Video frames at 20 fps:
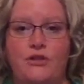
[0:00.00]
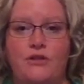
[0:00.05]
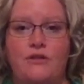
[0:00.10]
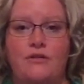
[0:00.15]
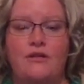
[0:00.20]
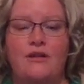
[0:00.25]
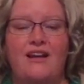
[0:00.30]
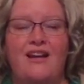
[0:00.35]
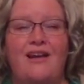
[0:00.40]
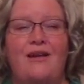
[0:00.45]

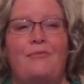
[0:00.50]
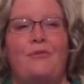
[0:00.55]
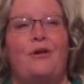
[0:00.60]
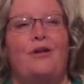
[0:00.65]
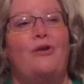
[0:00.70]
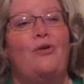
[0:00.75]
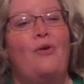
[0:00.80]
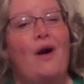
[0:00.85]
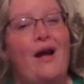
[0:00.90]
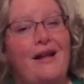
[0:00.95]
I'm
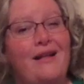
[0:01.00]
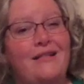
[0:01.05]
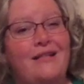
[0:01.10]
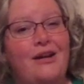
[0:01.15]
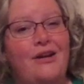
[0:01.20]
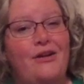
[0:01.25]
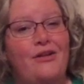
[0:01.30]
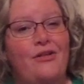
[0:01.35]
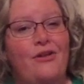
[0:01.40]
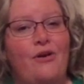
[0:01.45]
going to go ahead and tell
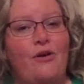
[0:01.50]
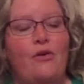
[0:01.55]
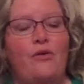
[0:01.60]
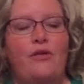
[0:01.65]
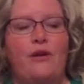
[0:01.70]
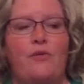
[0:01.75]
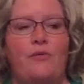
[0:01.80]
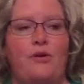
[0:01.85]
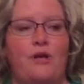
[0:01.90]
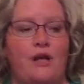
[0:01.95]
you, though,
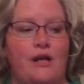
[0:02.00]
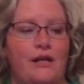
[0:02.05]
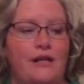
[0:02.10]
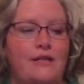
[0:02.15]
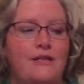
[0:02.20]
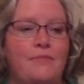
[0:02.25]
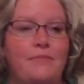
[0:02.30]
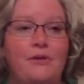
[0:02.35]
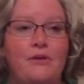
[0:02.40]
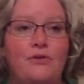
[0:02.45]
that when you get
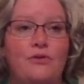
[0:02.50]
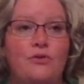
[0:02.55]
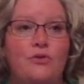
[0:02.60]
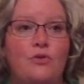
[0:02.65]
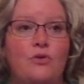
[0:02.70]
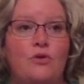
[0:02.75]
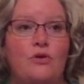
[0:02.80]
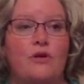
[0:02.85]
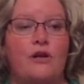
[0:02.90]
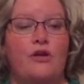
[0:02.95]
into middle
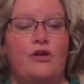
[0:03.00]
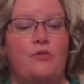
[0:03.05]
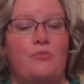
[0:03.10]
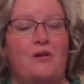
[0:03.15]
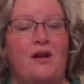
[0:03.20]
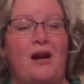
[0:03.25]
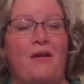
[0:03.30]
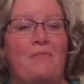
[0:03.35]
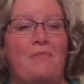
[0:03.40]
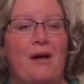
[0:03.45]
school and you
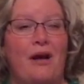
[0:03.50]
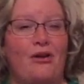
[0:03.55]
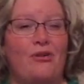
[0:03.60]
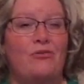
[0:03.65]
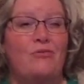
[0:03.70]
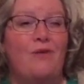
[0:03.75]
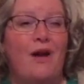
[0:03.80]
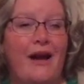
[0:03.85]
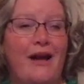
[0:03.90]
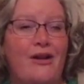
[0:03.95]
become better
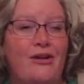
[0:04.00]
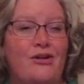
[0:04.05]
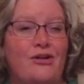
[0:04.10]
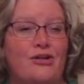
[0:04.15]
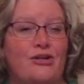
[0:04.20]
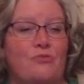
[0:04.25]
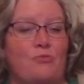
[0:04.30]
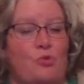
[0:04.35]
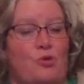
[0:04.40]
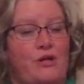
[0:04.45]

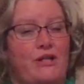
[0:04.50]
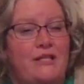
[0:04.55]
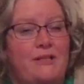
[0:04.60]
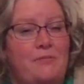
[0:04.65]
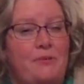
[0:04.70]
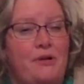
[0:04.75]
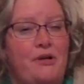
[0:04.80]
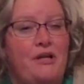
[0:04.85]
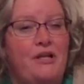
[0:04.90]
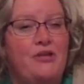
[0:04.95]
writers, more
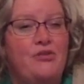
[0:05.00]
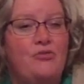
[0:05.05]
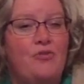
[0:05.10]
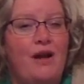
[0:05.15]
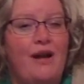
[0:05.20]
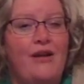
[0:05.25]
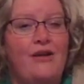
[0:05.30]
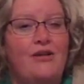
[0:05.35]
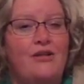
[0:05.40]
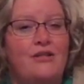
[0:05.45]
experienced
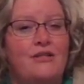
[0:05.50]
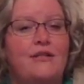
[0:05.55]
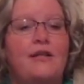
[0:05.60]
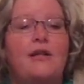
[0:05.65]
writers,